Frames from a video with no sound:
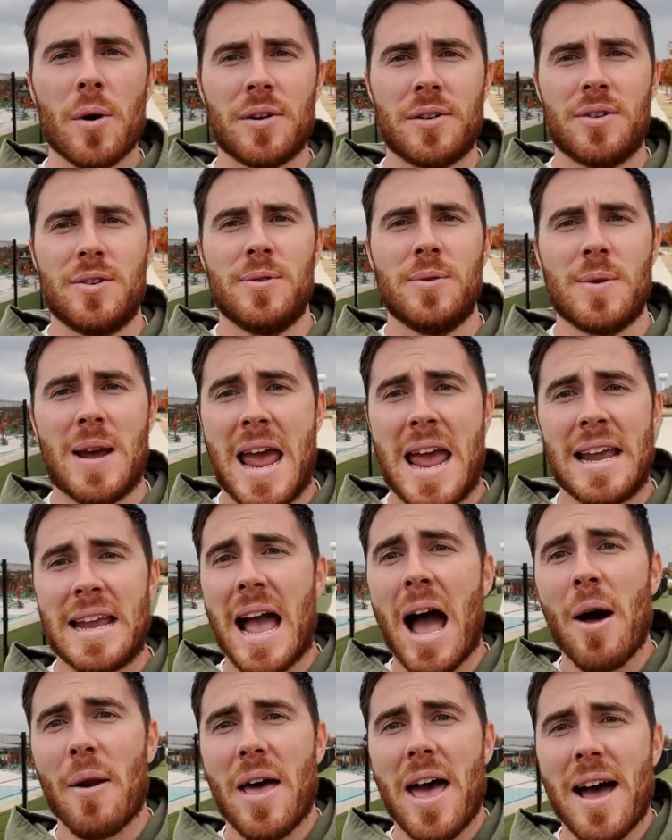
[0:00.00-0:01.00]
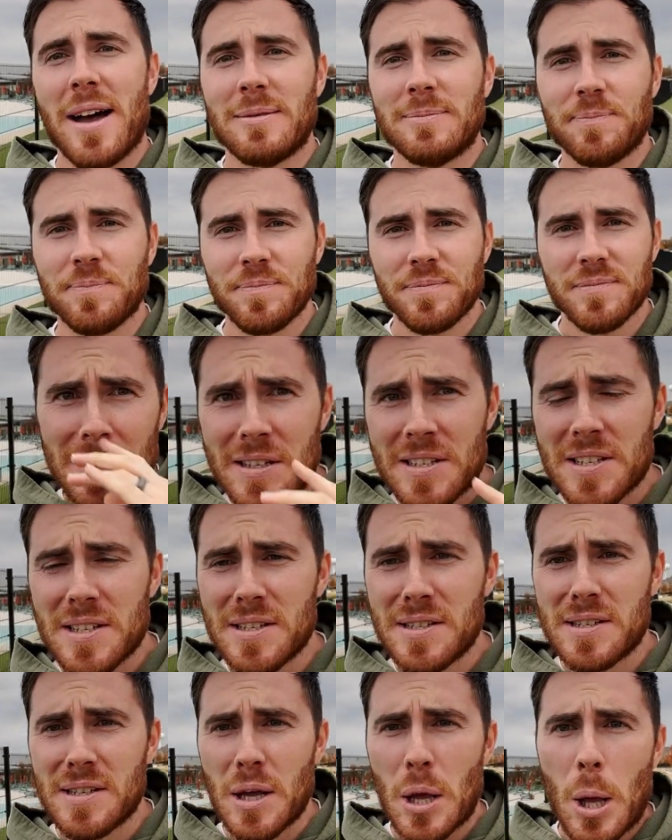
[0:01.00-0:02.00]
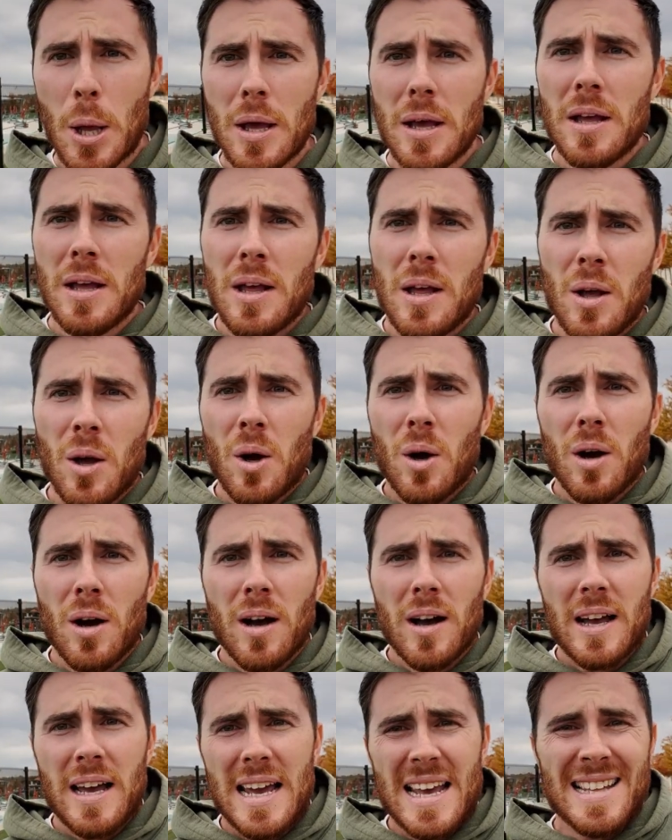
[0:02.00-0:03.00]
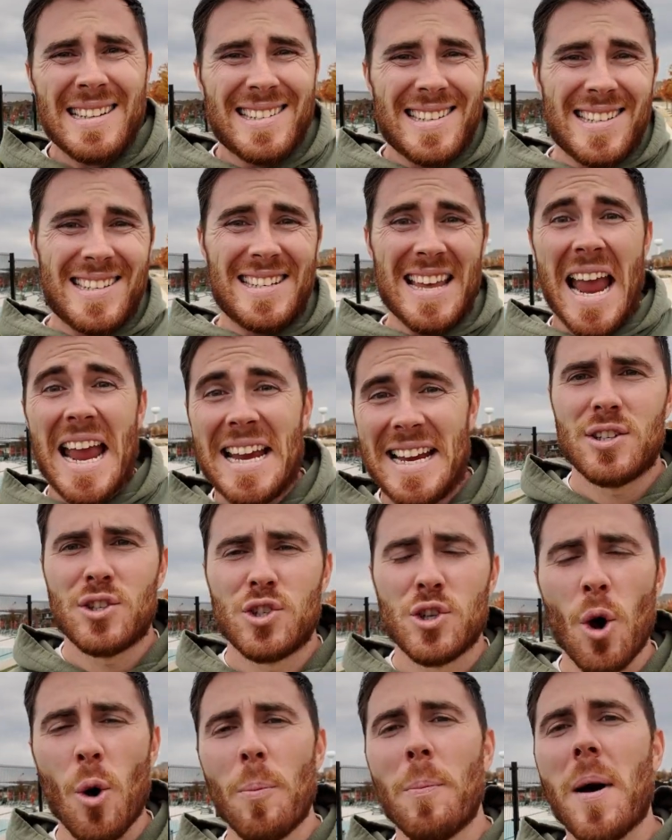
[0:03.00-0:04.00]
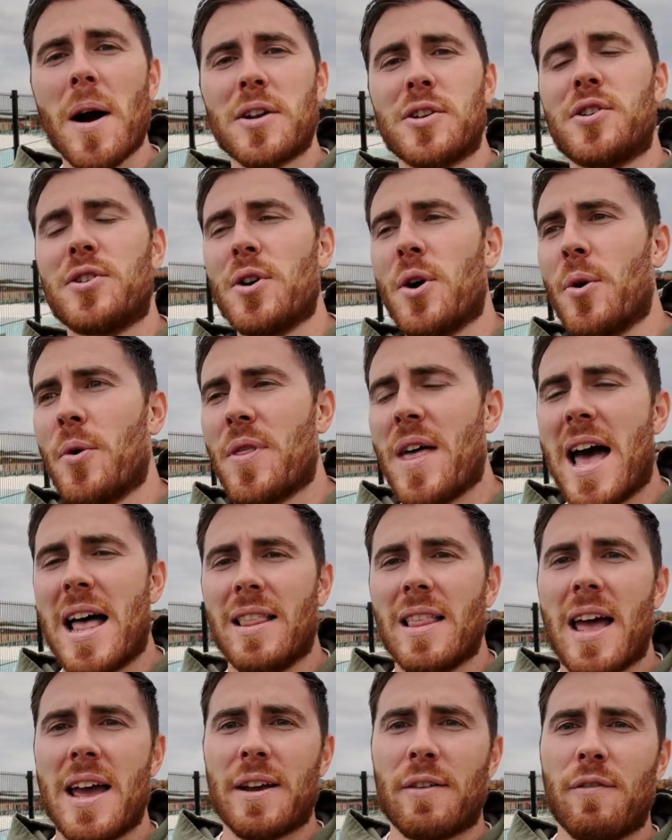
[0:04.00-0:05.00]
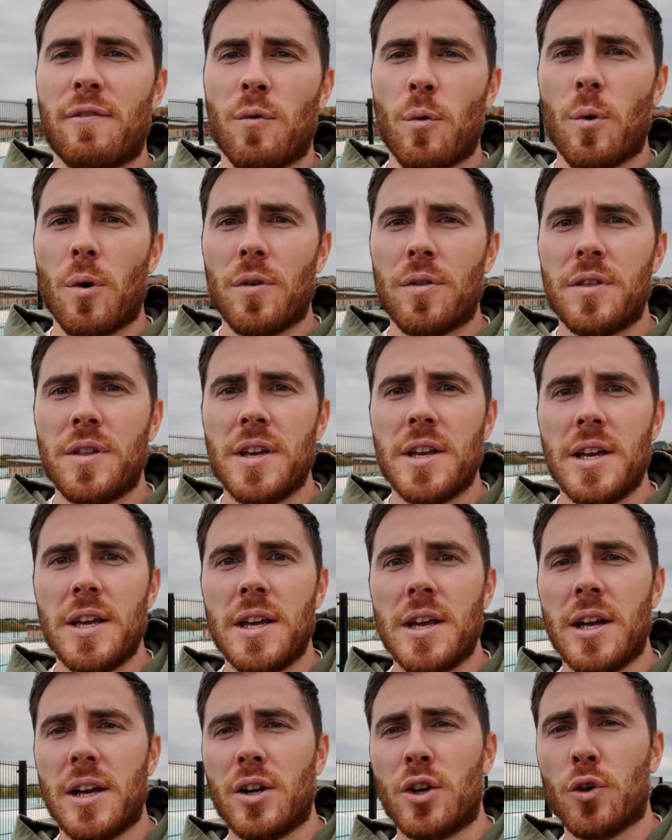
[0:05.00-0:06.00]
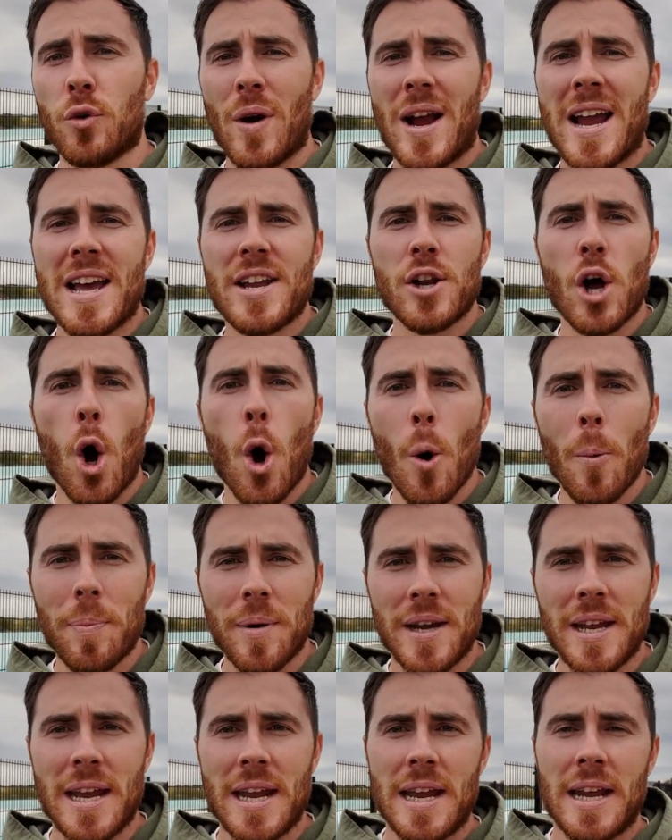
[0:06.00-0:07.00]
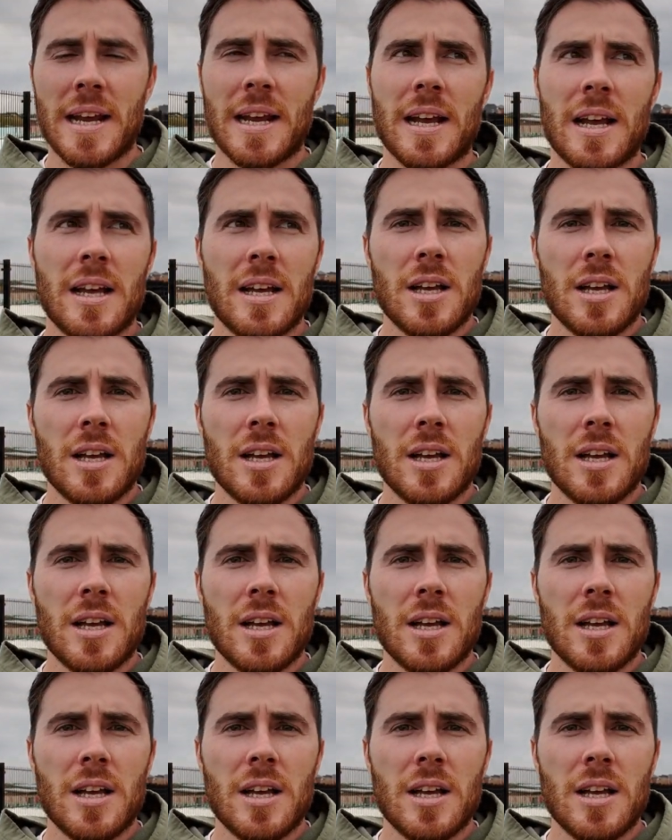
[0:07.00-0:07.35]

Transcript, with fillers: and you hang out at. This is insane. So much so that like for the grand opening